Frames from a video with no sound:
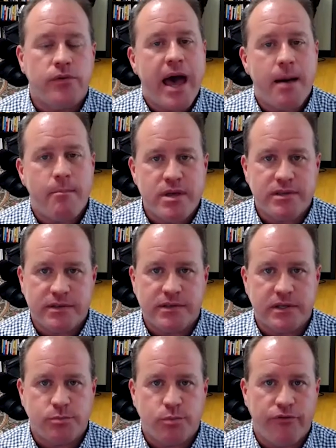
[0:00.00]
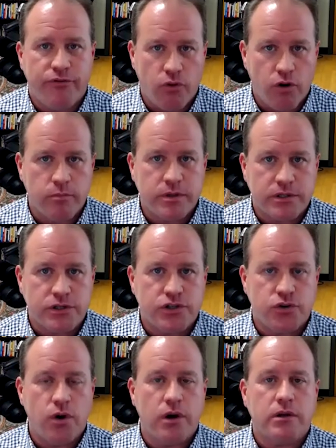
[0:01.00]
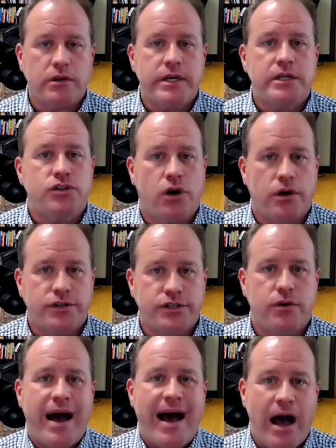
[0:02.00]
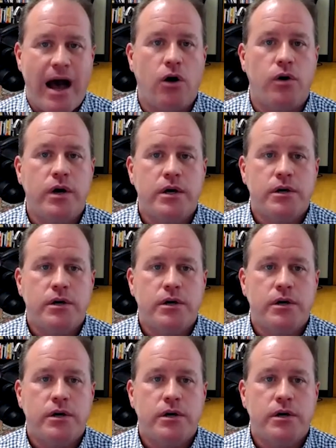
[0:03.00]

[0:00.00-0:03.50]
that business has performed historically, it's also how